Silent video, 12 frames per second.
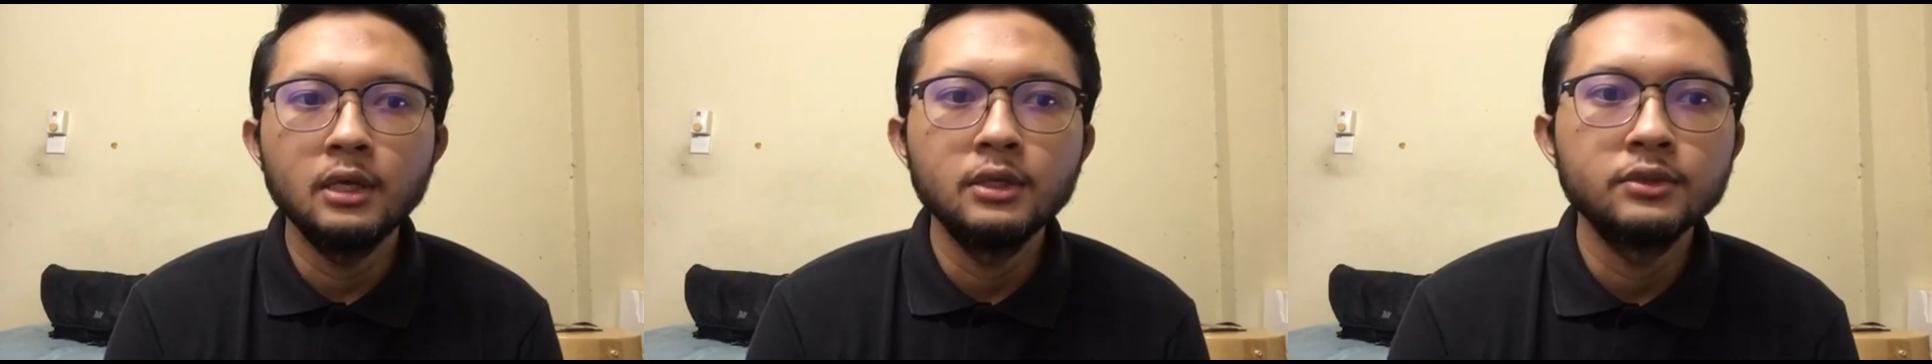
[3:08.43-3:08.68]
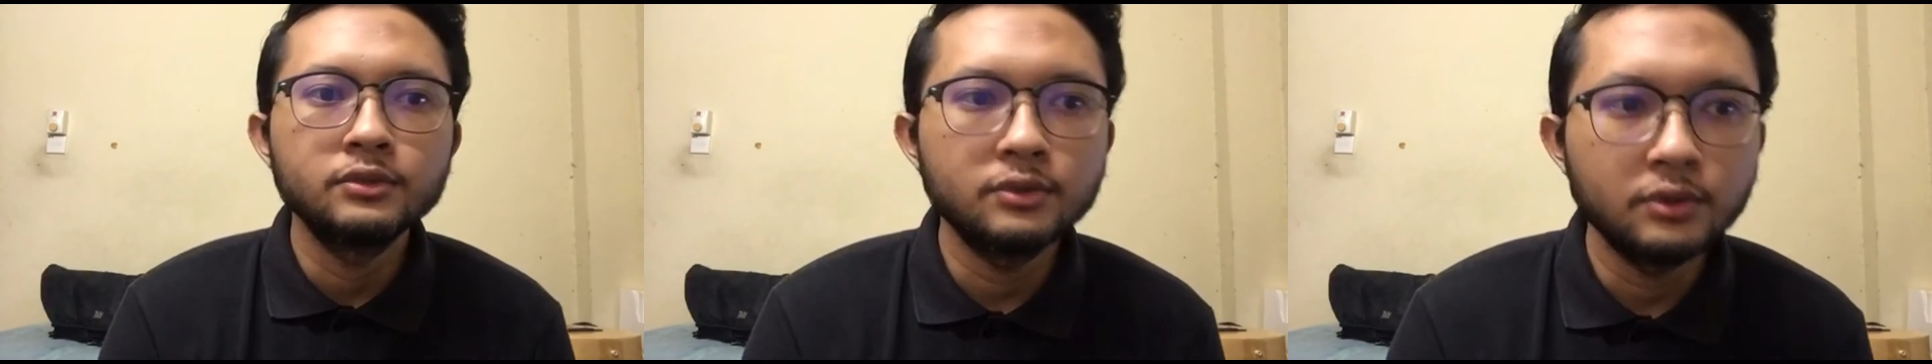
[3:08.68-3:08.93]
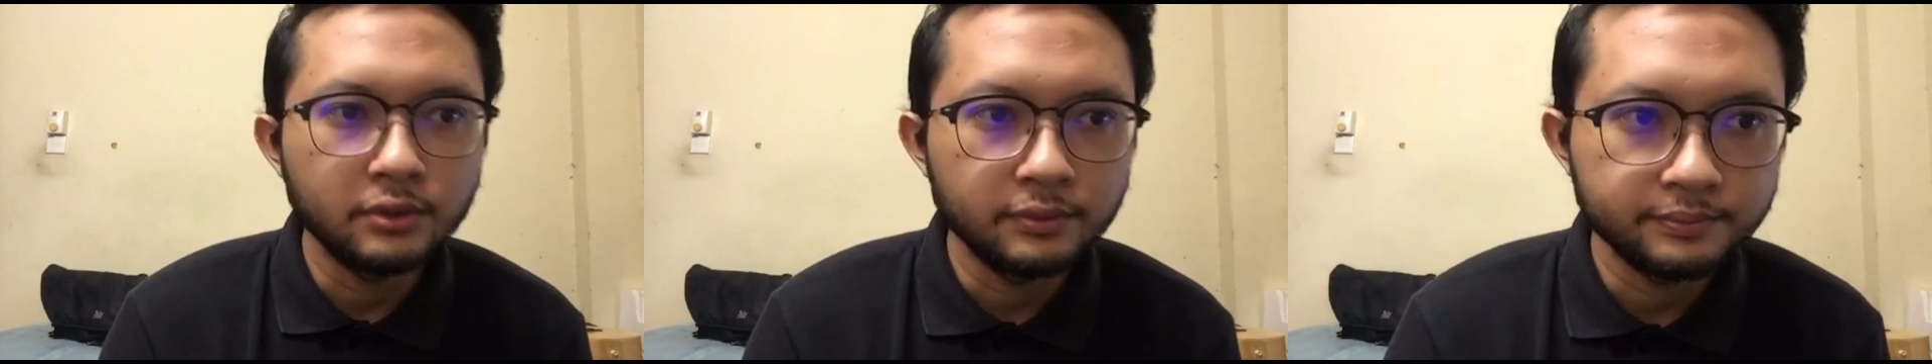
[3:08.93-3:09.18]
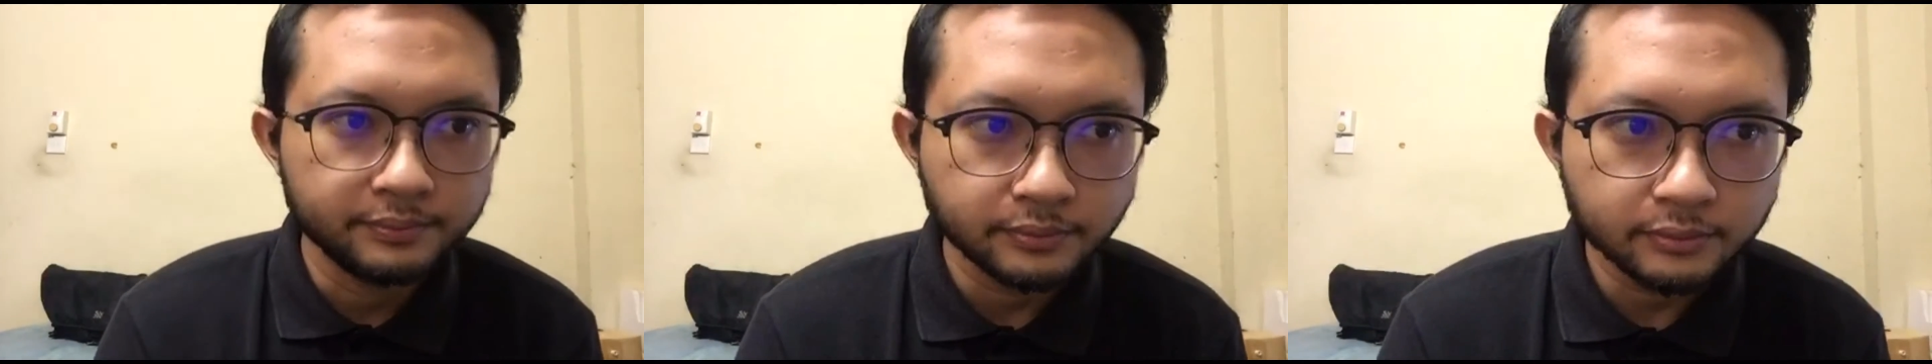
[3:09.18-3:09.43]
So,
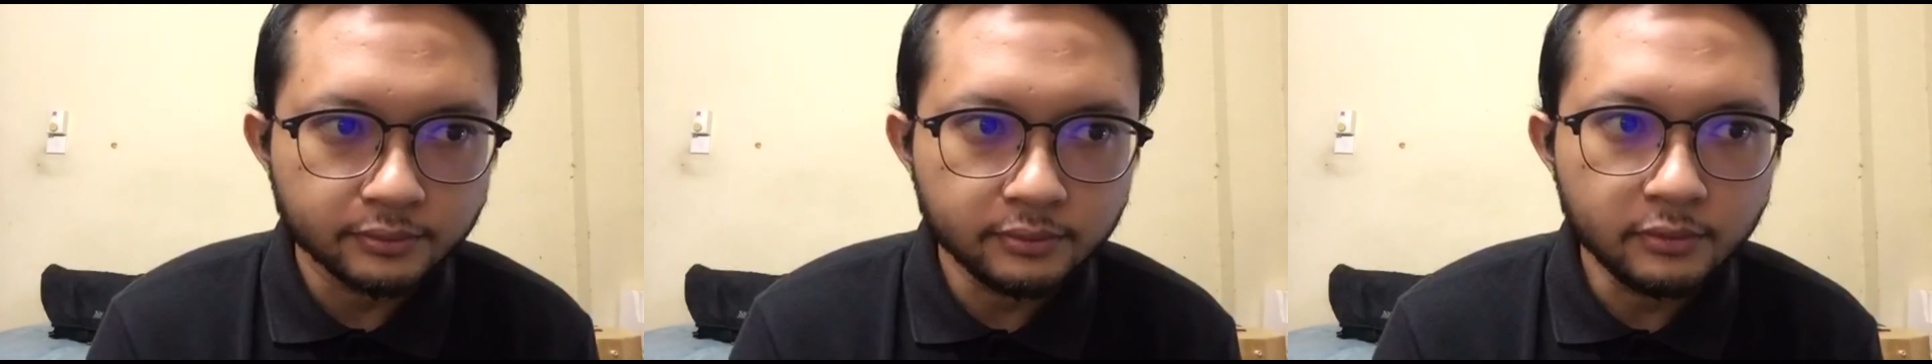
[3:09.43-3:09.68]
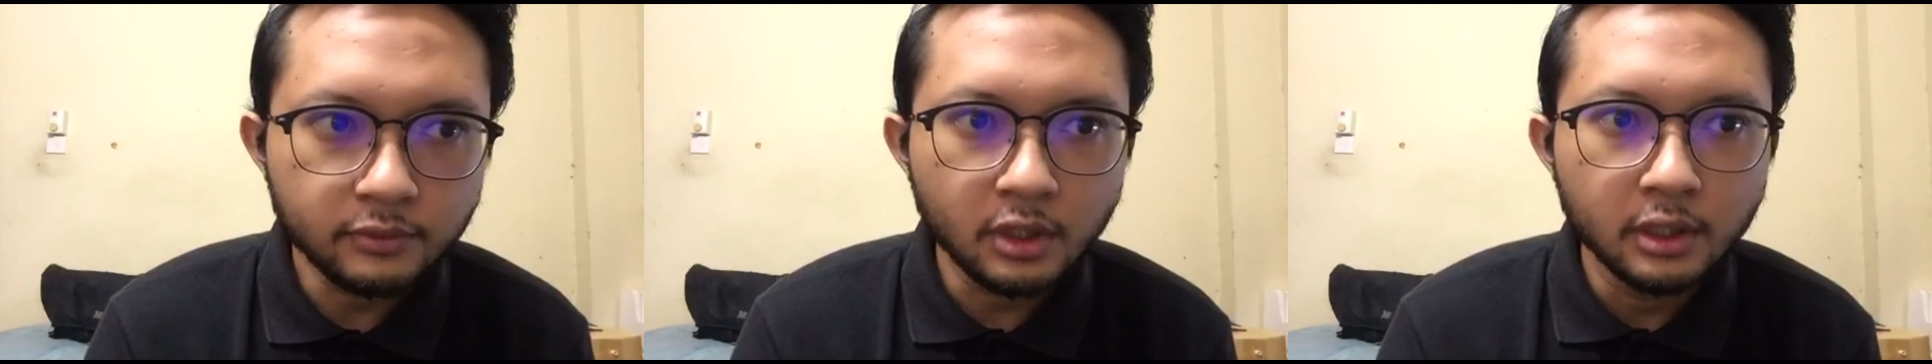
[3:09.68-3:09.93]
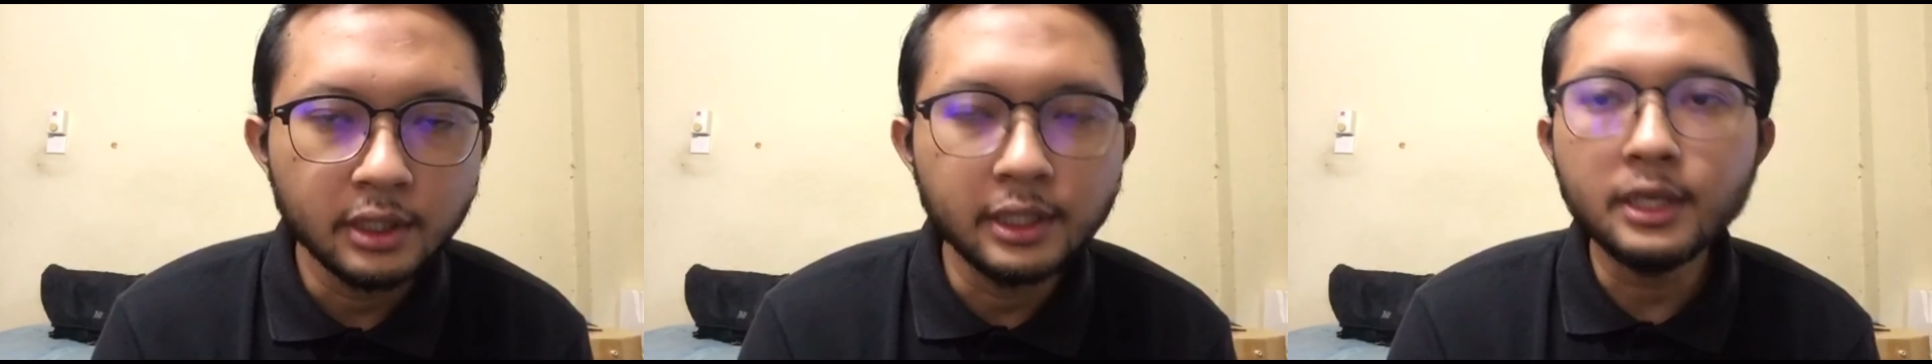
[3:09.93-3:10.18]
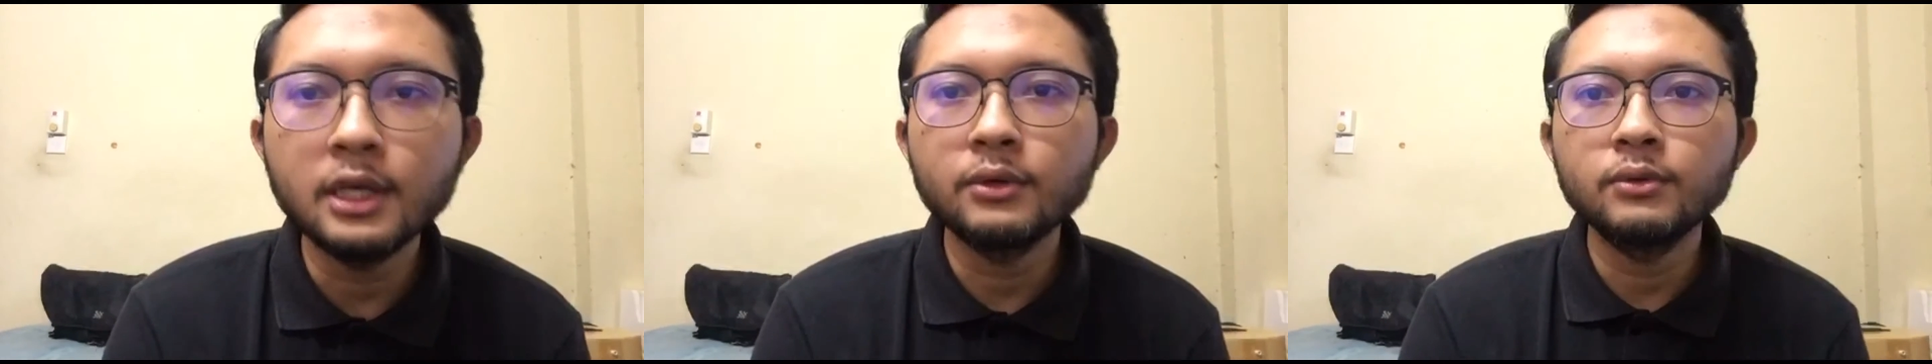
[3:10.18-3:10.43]
in
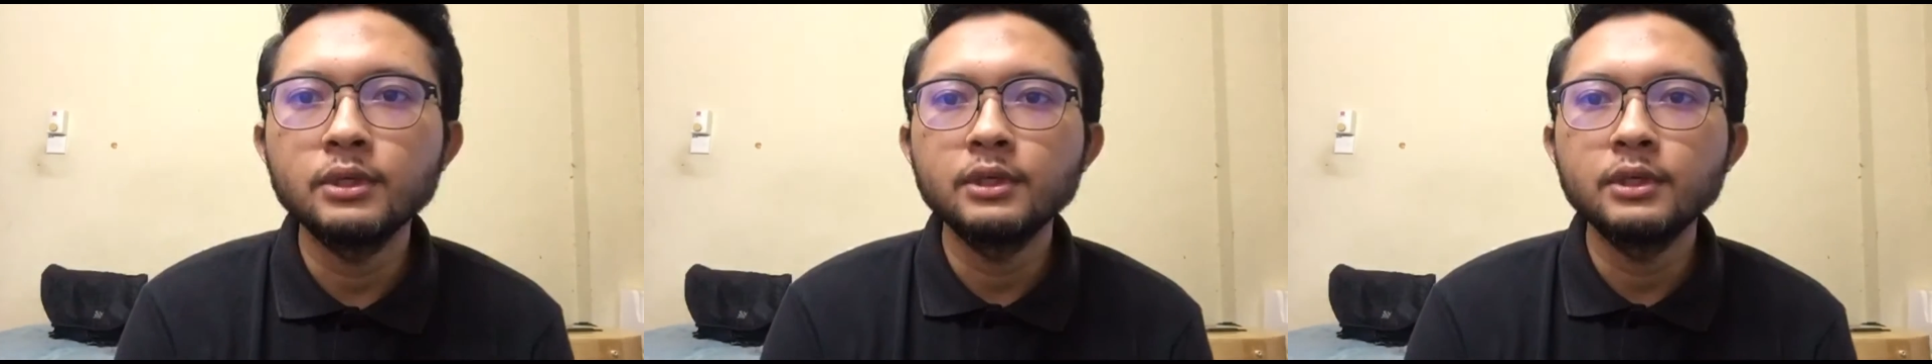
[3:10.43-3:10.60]
our